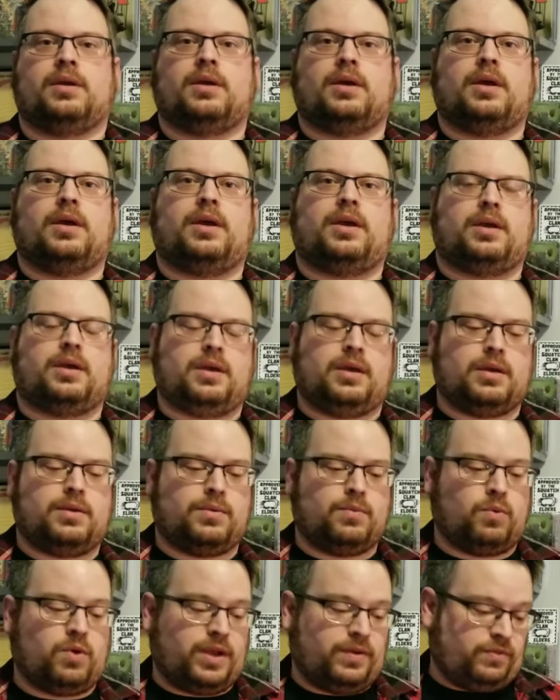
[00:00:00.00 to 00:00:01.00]

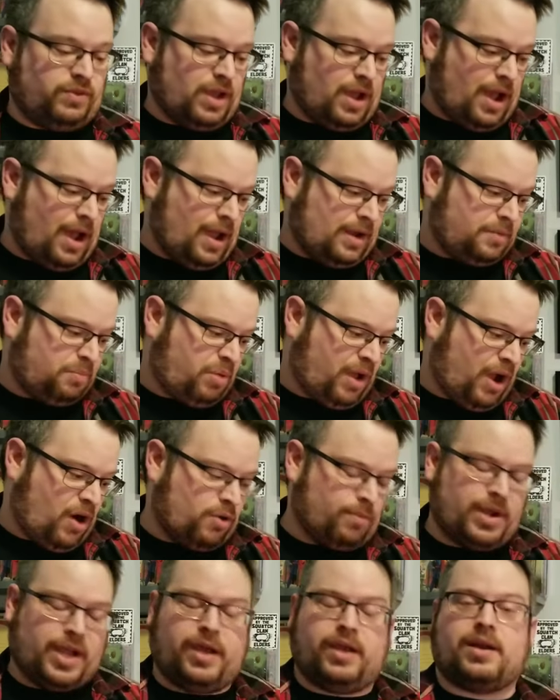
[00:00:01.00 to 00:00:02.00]
And we've got Power
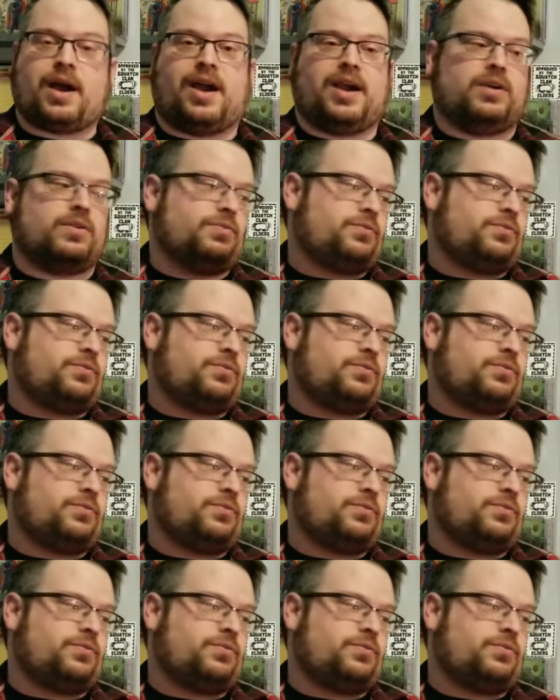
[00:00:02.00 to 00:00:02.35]
Man, Iron